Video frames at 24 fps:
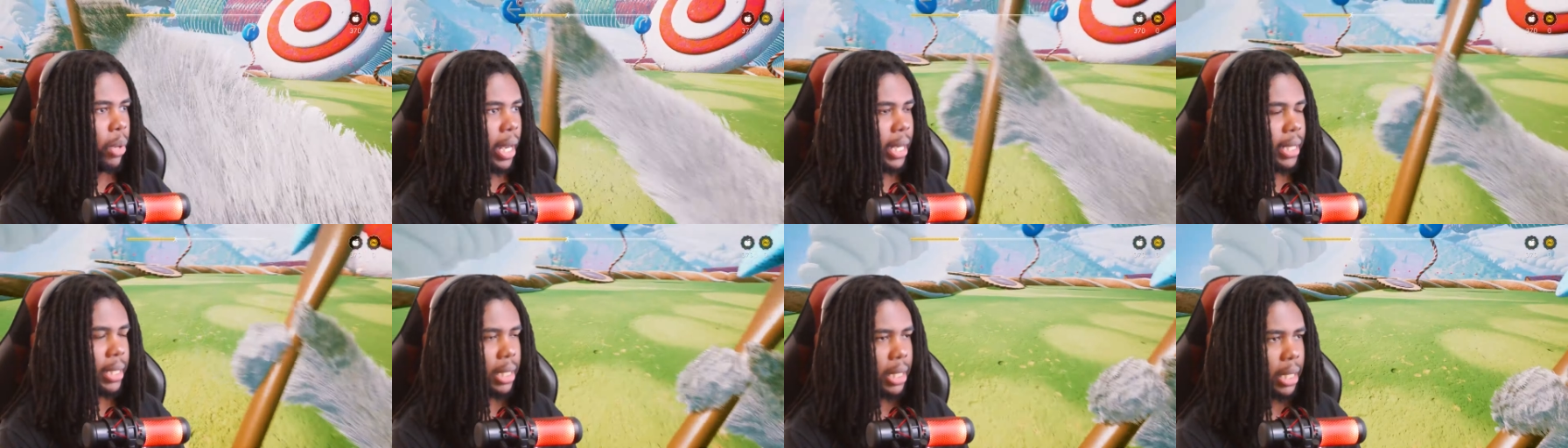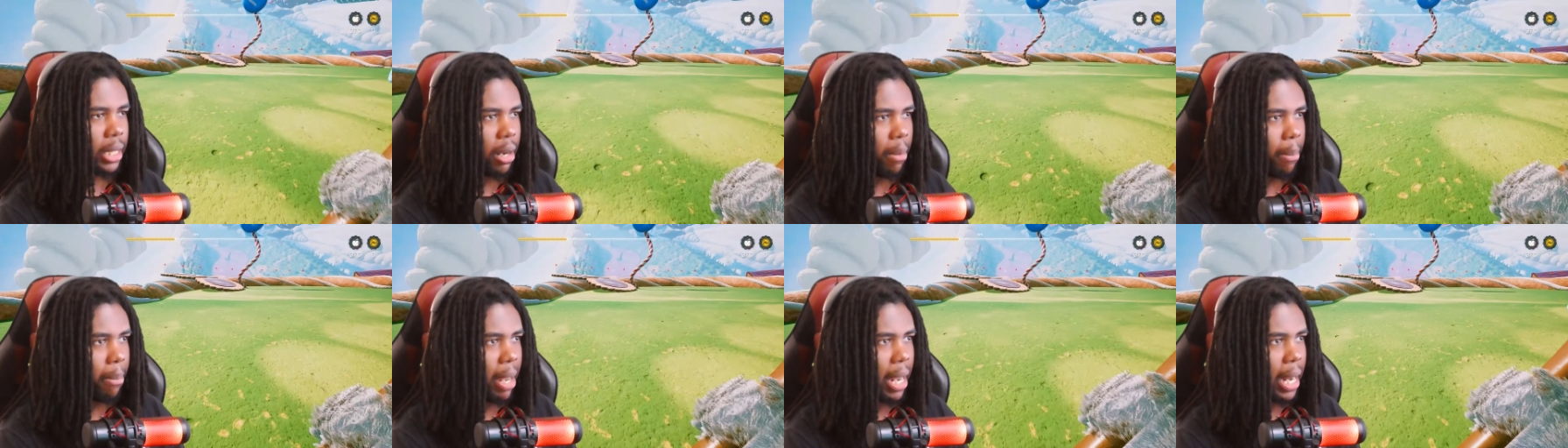you ain't
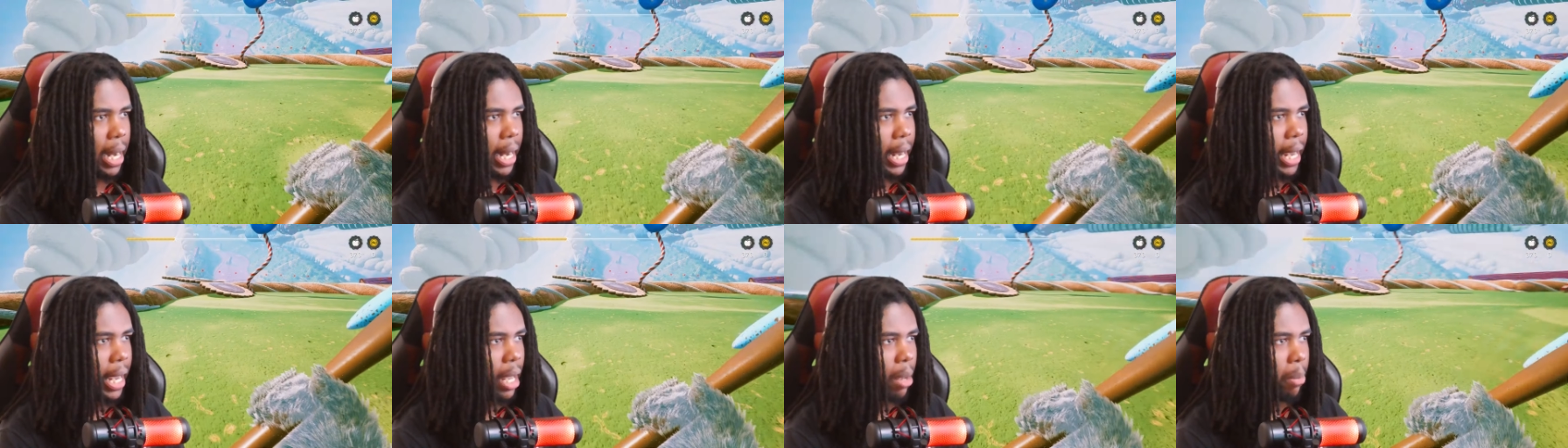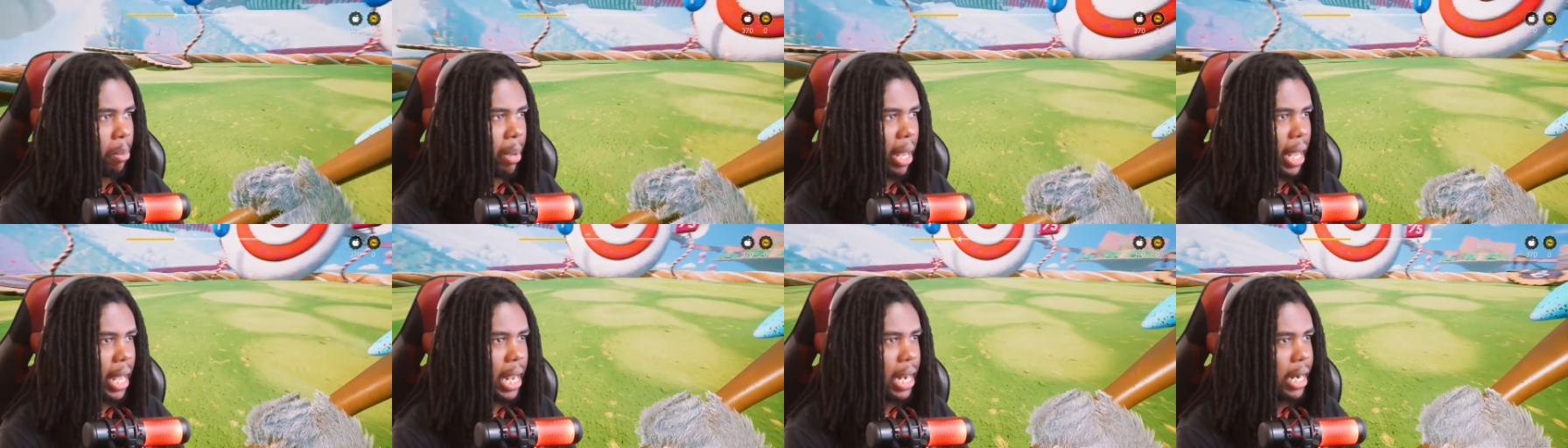seen the main
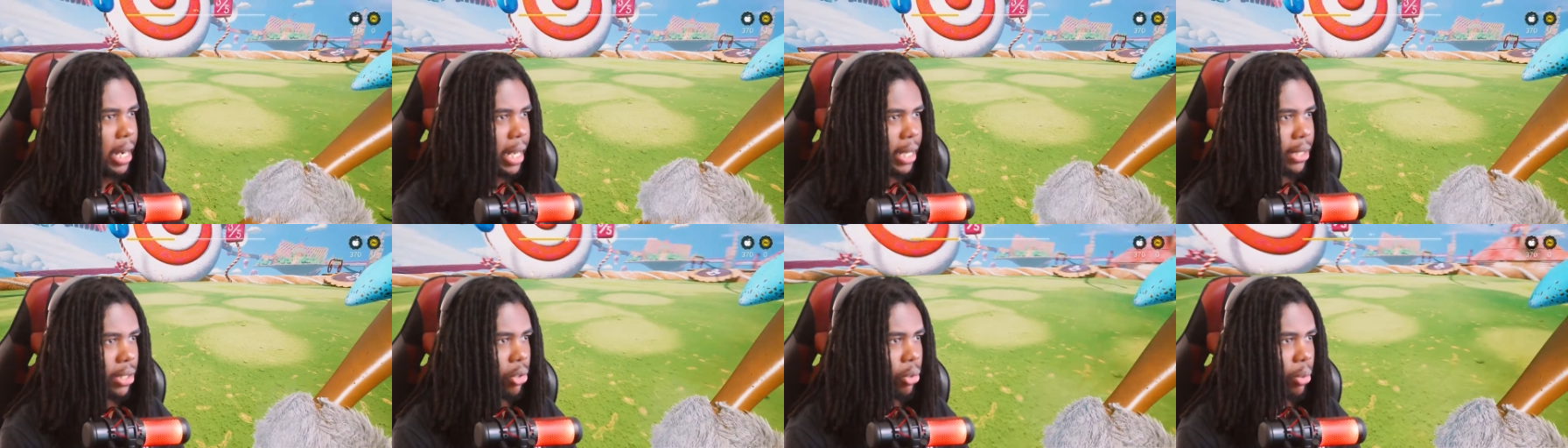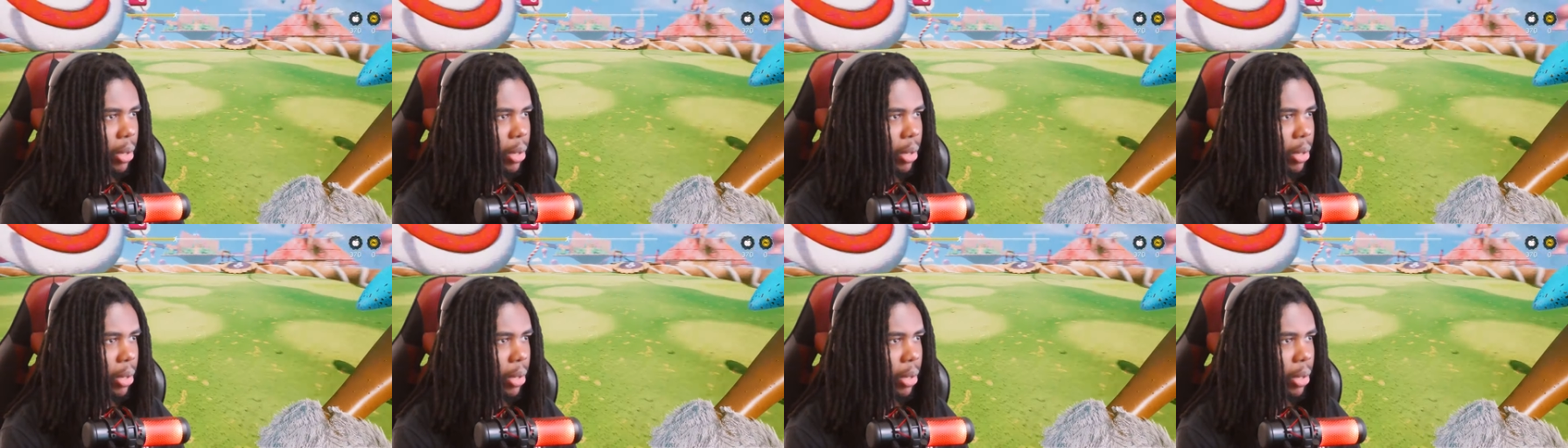campaign, that's